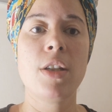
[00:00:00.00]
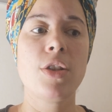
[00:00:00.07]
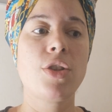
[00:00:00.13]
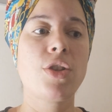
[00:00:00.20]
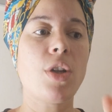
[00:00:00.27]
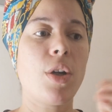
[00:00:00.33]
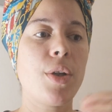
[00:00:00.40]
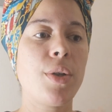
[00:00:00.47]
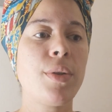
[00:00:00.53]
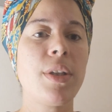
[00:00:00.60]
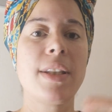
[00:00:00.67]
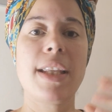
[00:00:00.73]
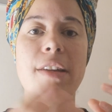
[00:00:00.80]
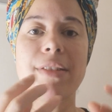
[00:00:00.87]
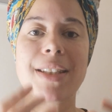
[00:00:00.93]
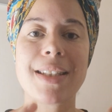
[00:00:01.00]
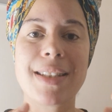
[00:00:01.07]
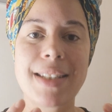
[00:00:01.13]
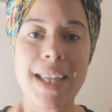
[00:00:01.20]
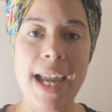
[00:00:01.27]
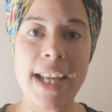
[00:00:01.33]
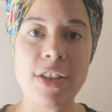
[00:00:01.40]
So there is a
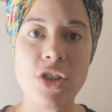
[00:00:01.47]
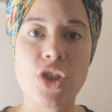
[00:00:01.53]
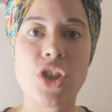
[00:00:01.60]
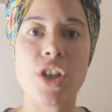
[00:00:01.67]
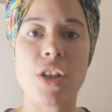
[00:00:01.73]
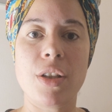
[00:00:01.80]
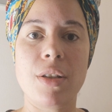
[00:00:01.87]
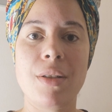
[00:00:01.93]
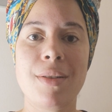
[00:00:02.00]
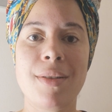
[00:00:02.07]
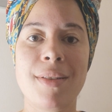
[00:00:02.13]
tension.